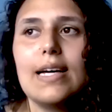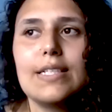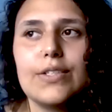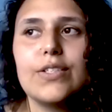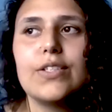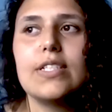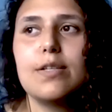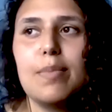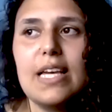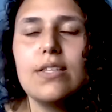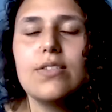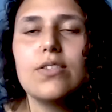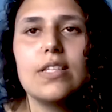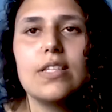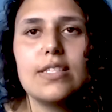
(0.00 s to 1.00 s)
I don't know. It
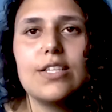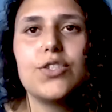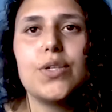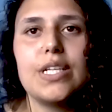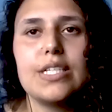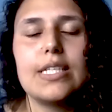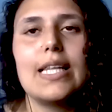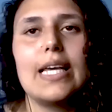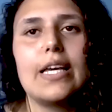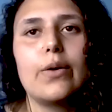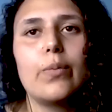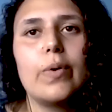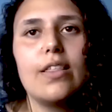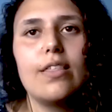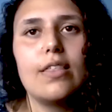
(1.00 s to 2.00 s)
depends on the situation.
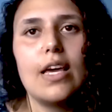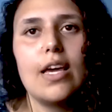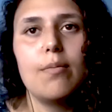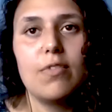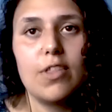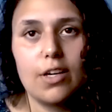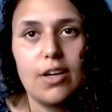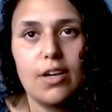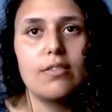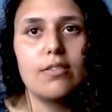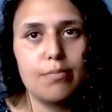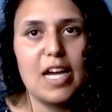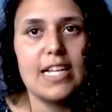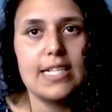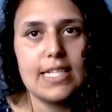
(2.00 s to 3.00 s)
Like with the
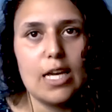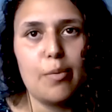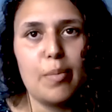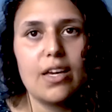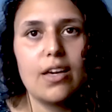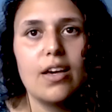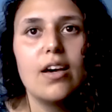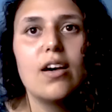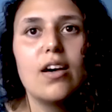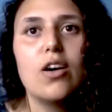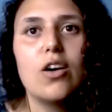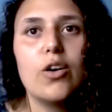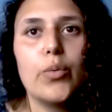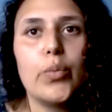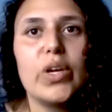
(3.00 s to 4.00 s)
current pandemic,
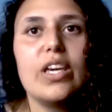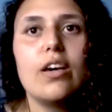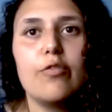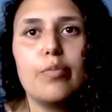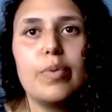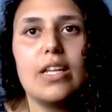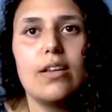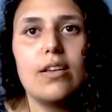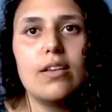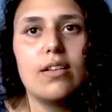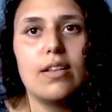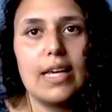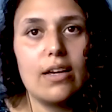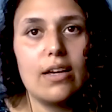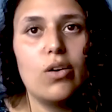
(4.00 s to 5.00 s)
we have been
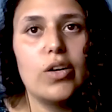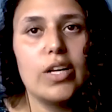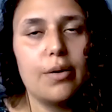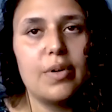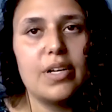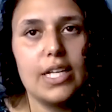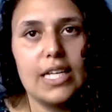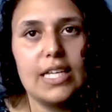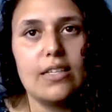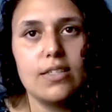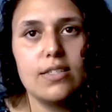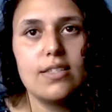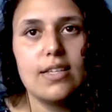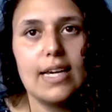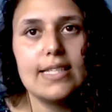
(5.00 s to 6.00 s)
like on our
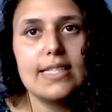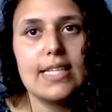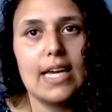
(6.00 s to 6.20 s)
knees at